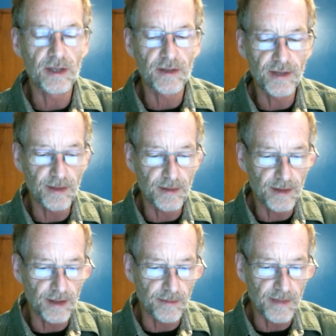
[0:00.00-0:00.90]
of the
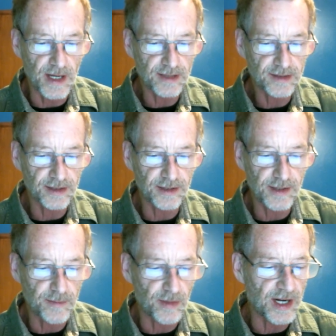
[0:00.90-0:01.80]

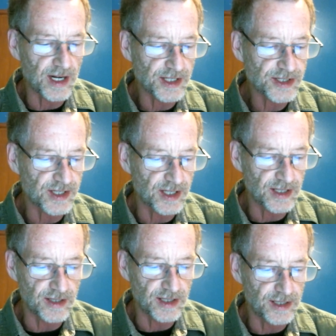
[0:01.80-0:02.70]
maxillary branch that
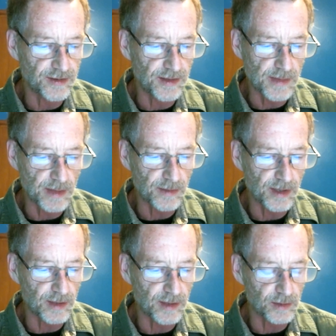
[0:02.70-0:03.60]
you need to remember,
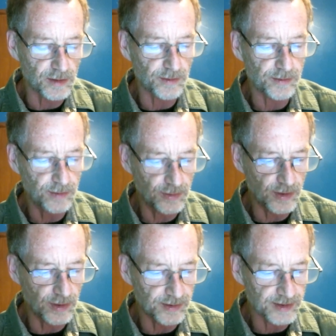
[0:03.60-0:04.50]
and we'll go through
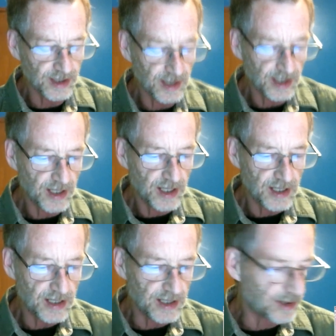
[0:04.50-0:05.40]
those
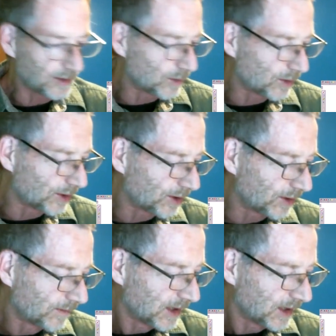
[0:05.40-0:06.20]
in order.